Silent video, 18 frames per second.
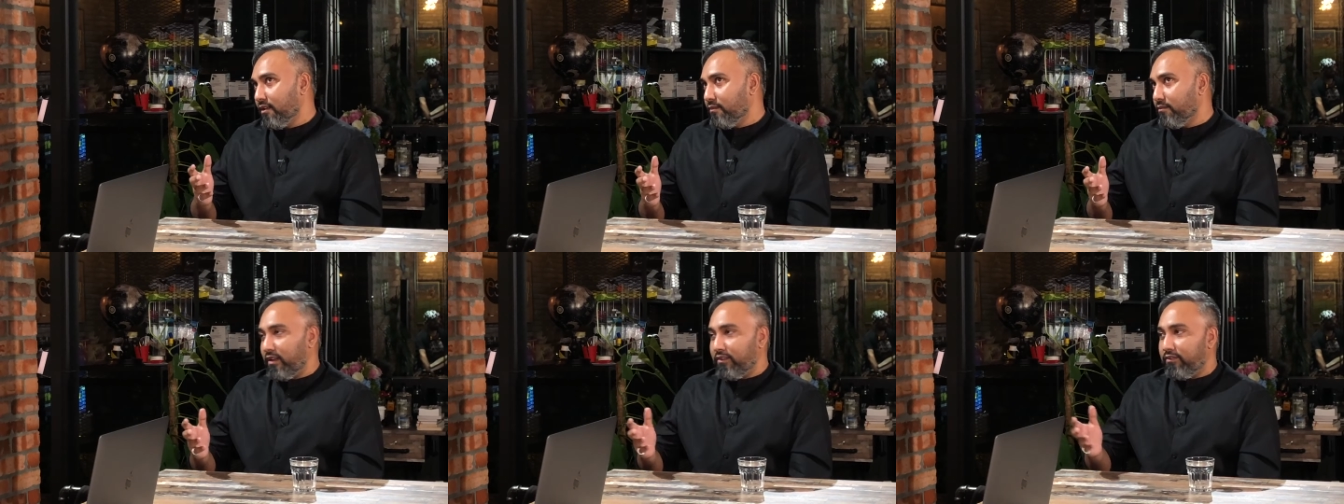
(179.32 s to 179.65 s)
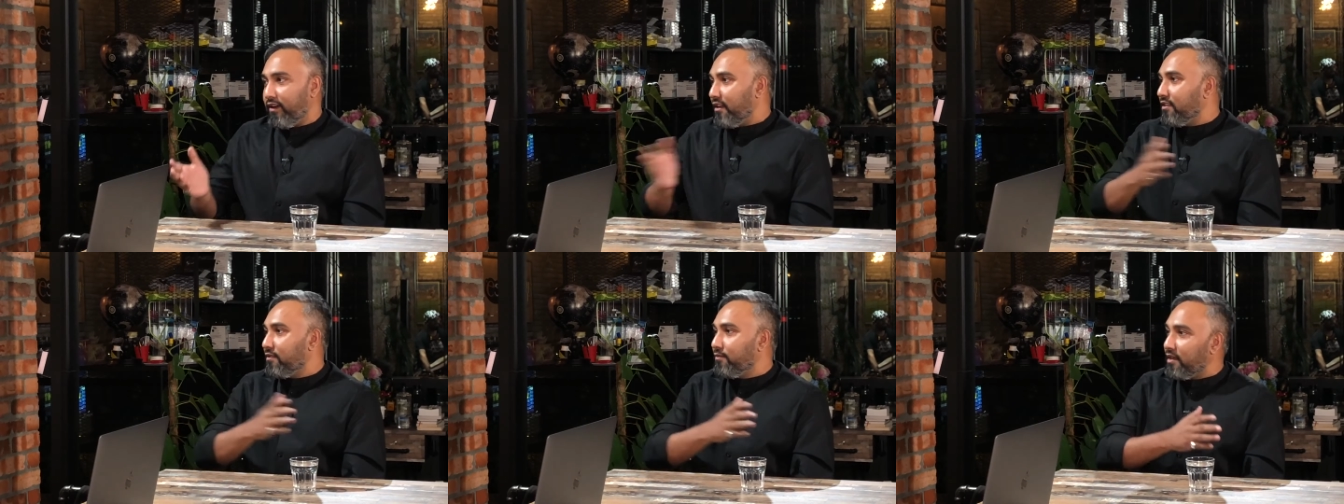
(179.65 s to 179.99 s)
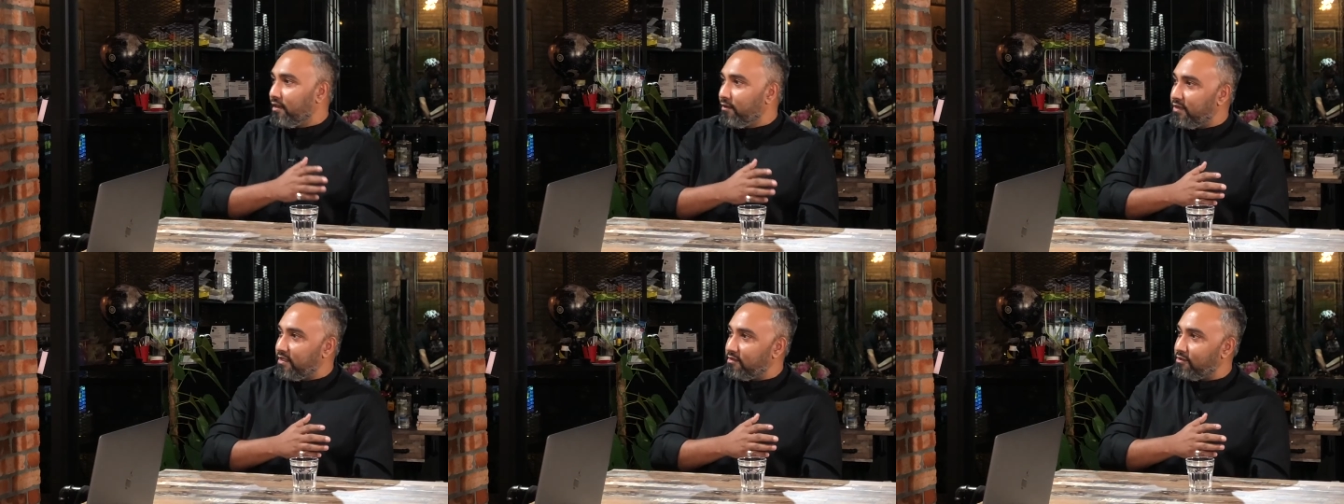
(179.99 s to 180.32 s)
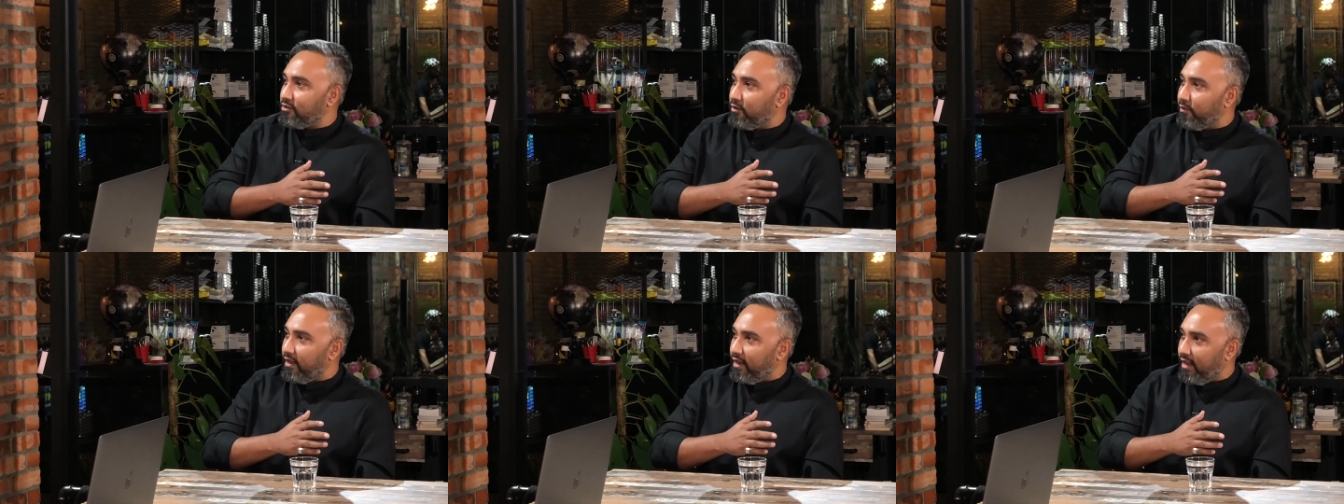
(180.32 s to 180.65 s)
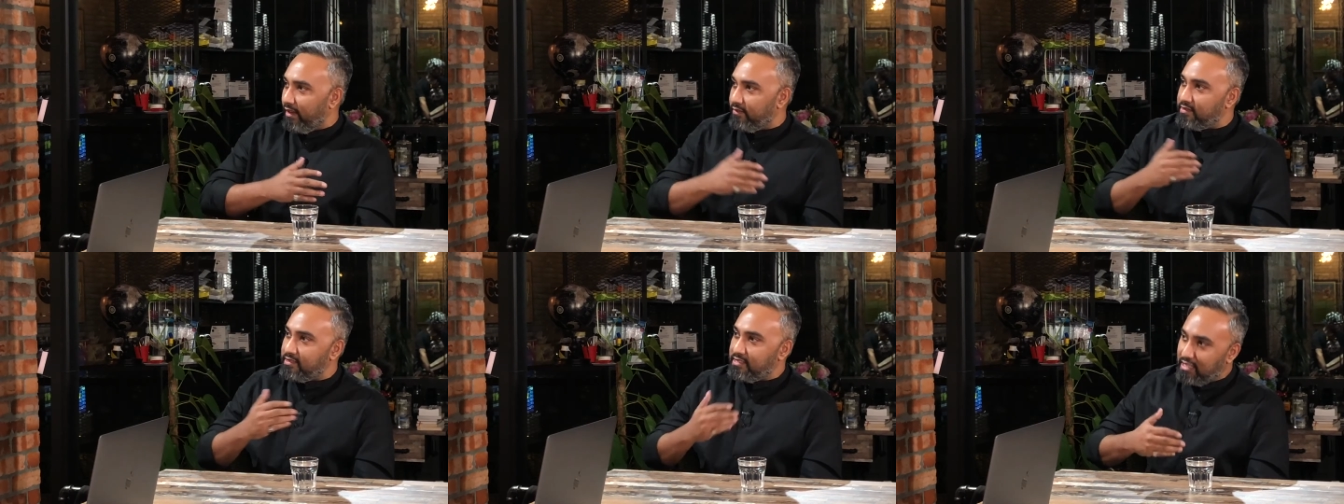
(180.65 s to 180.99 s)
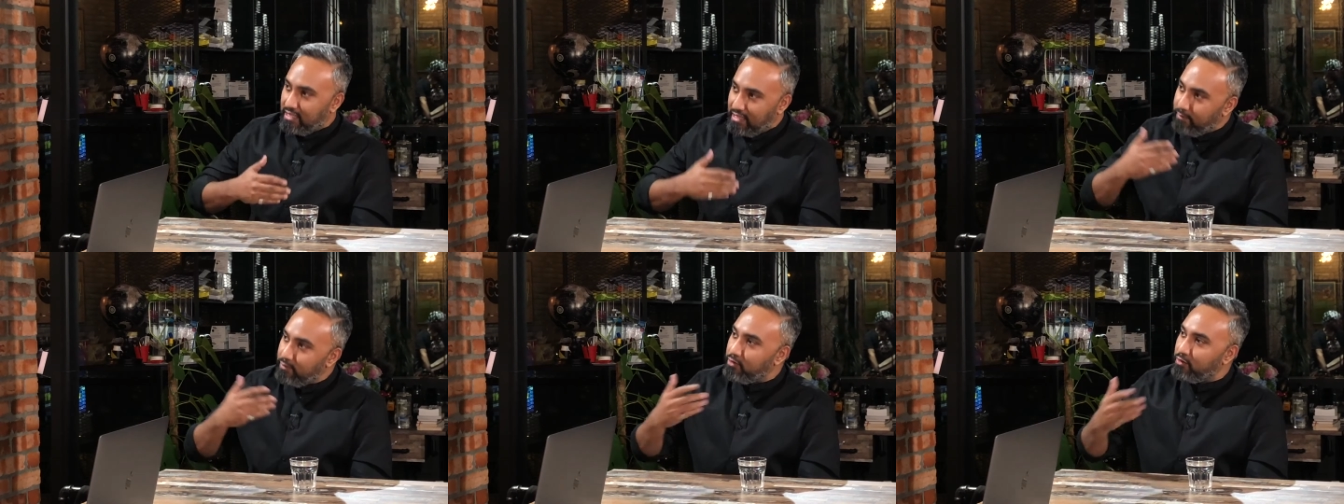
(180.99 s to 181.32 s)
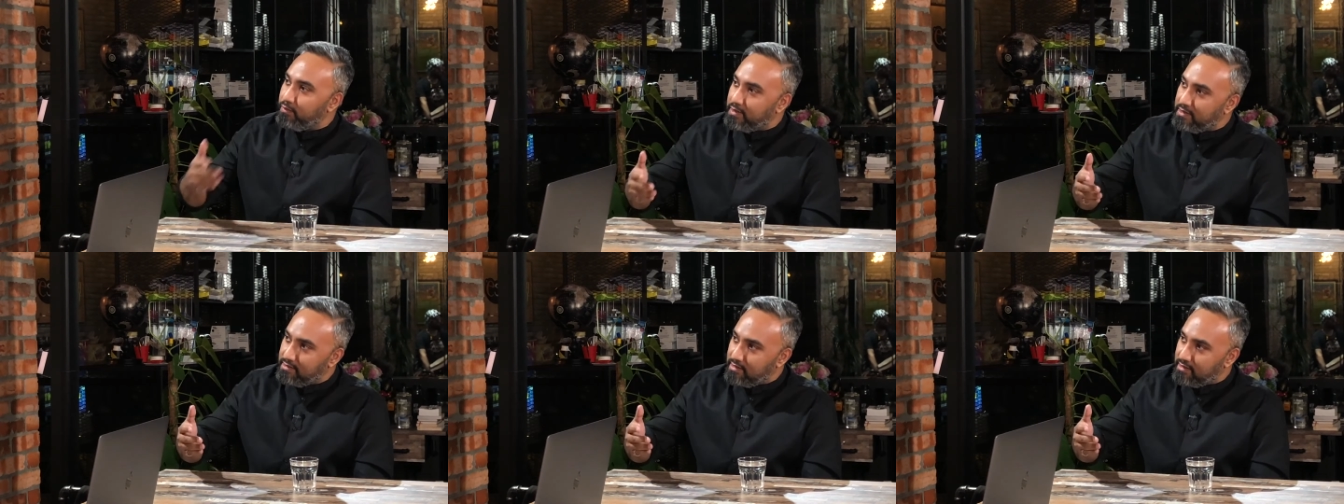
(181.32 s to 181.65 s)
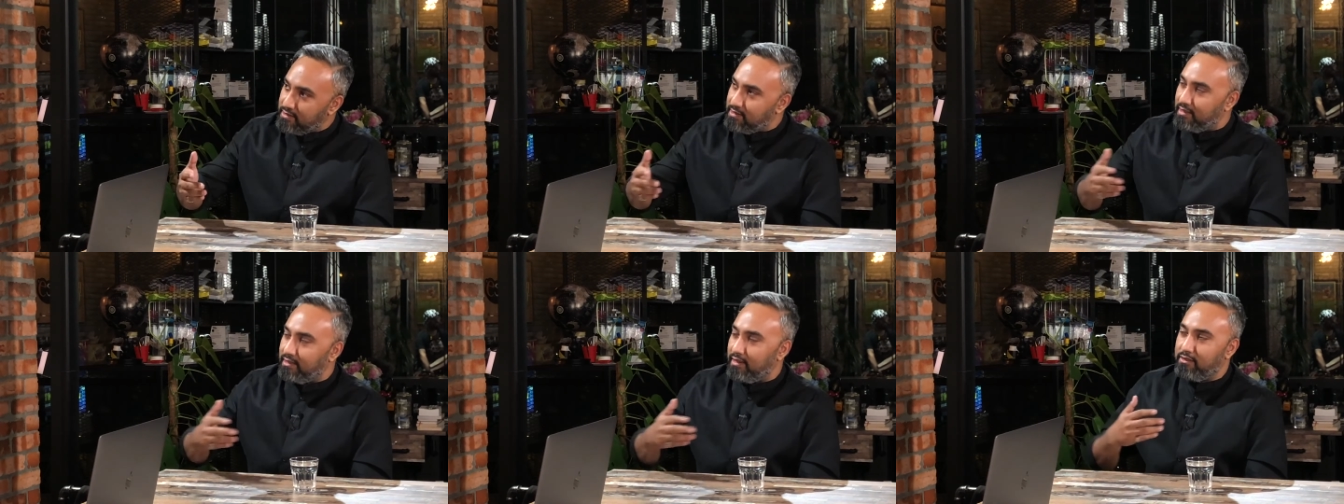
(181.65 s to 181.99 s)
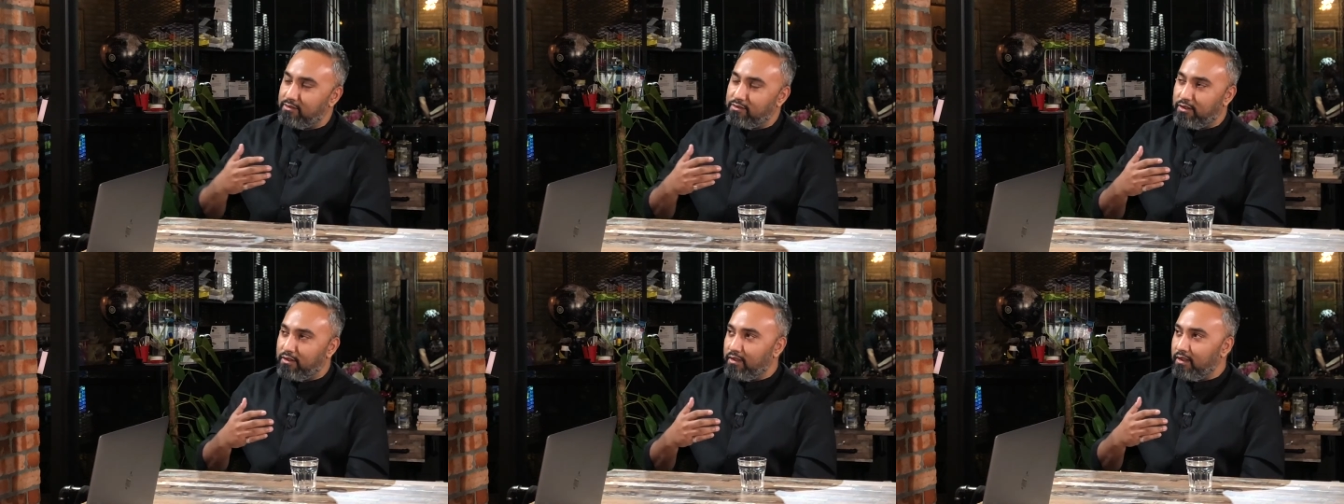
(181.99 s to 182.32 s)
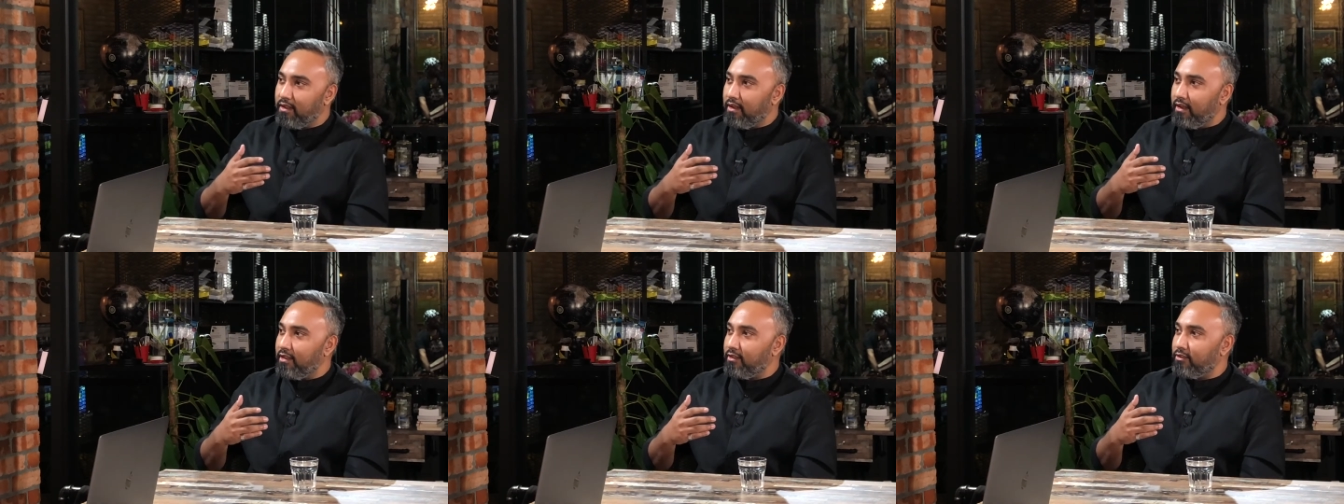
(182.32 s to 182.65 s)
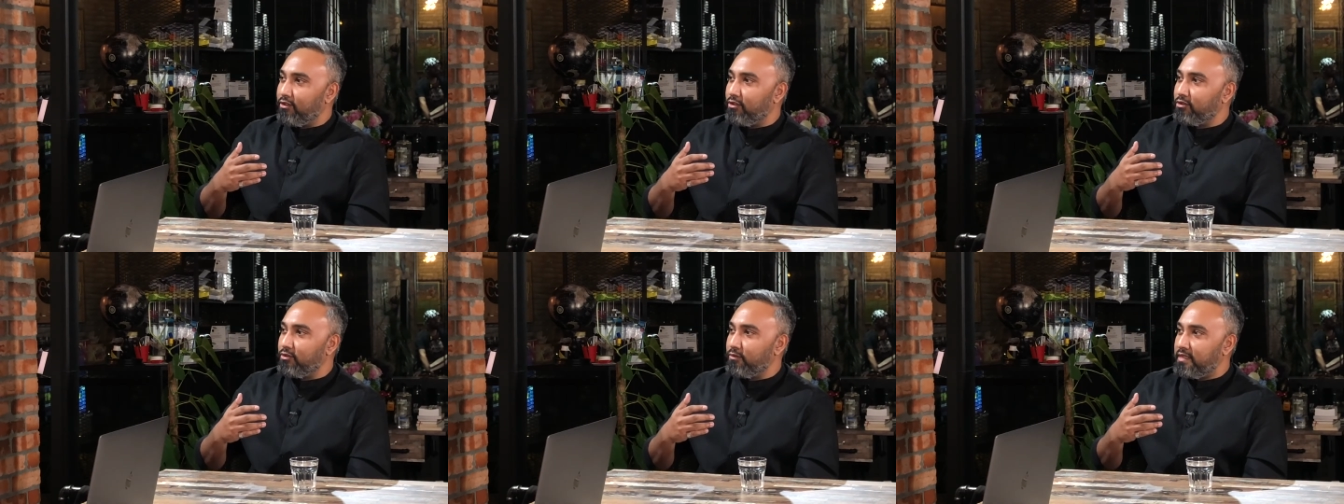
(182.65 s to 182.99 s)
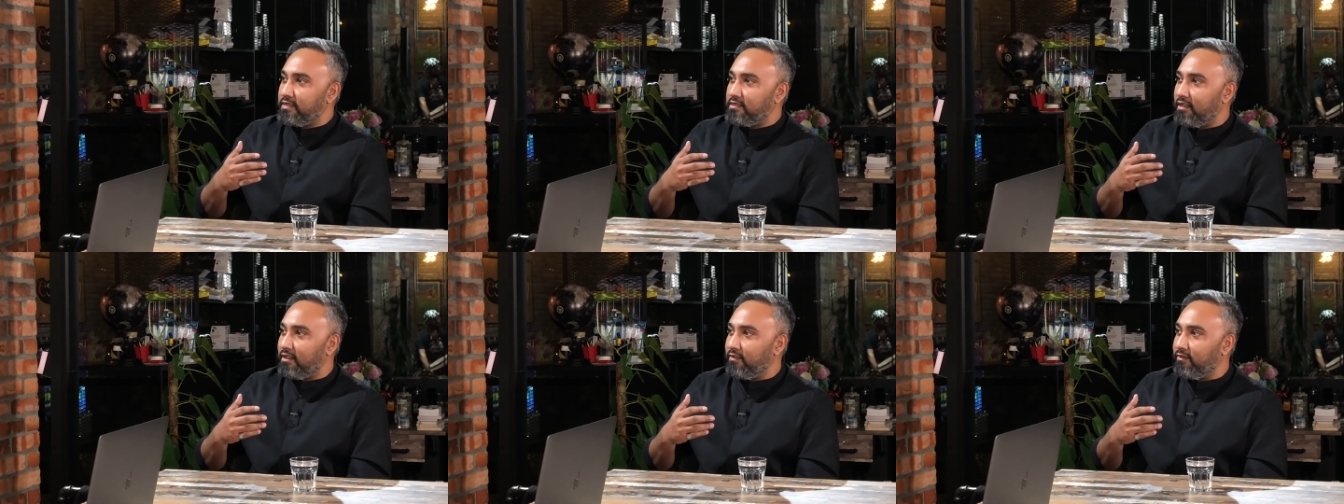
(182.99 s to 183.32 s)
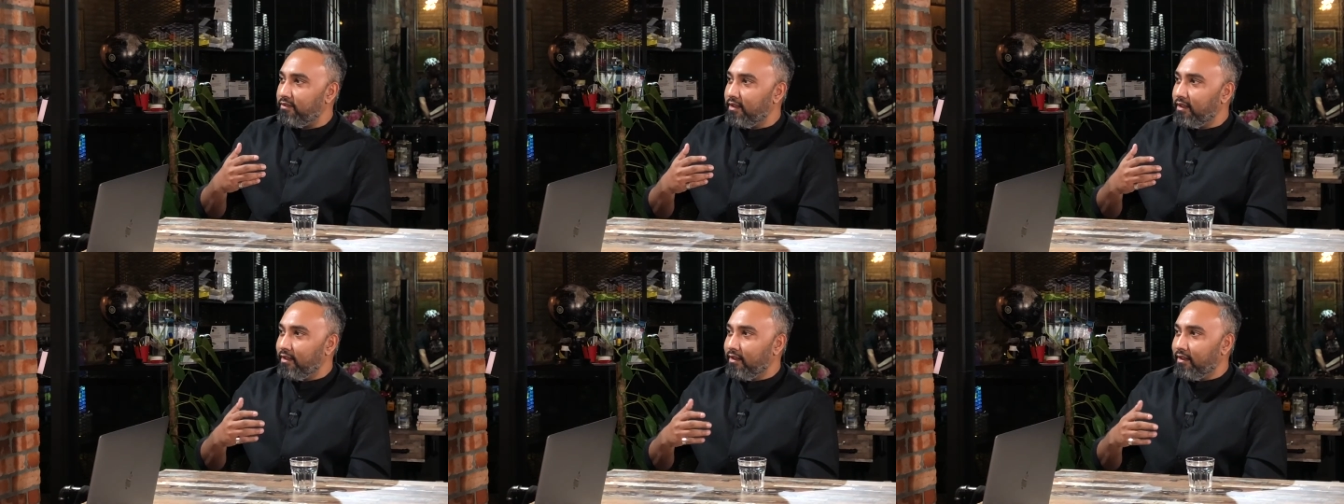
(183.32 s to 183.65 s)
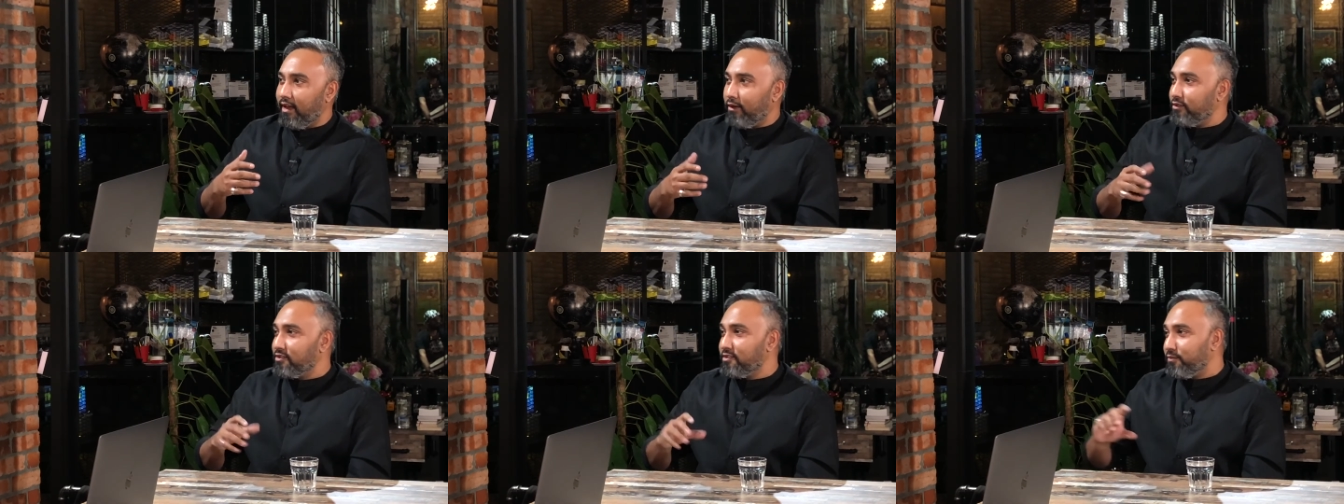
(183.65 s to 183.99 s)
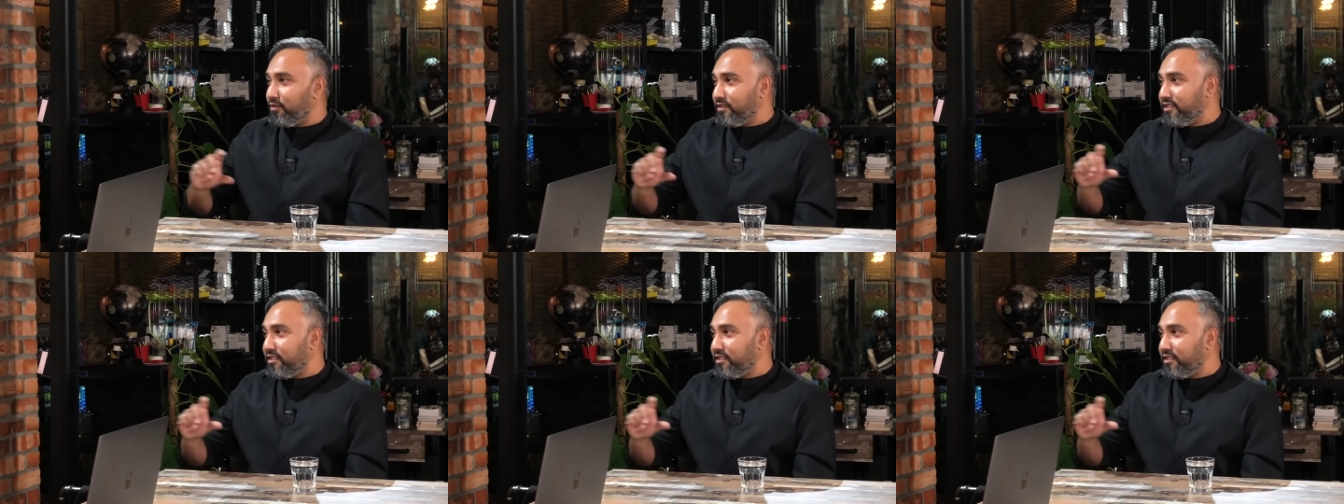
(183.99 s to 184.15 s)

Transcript: my father being in business all my life, seeing him do business. That and I thought, correct. And I thought to myself, I wasn't